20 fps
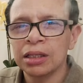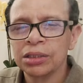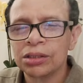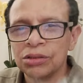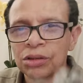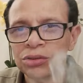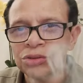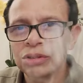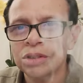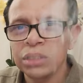
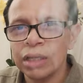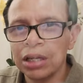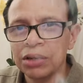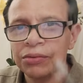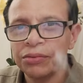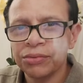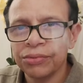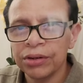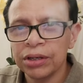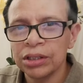Start your day
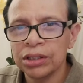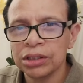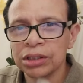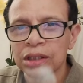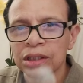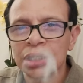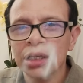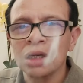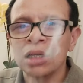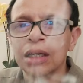
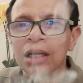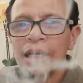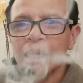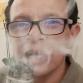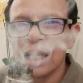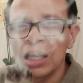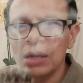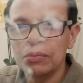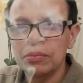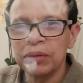fresh
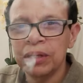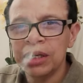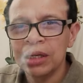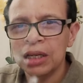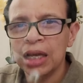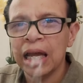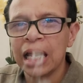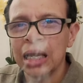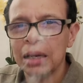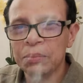and
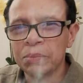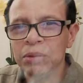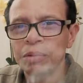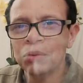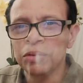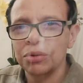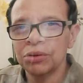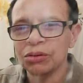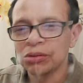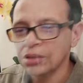be happy
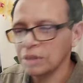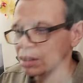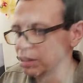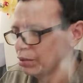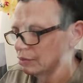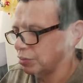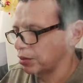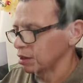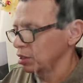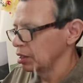with yourself.
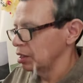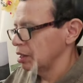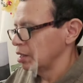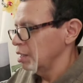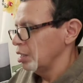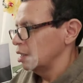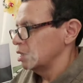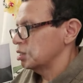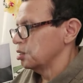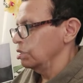
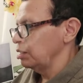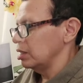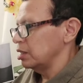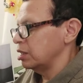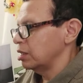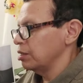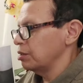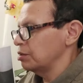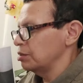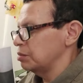Don't let
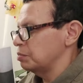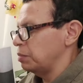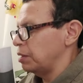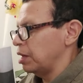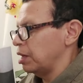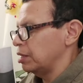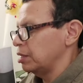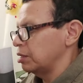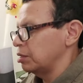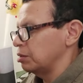others
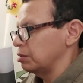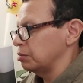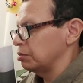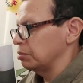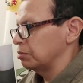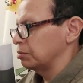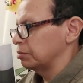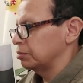bother you.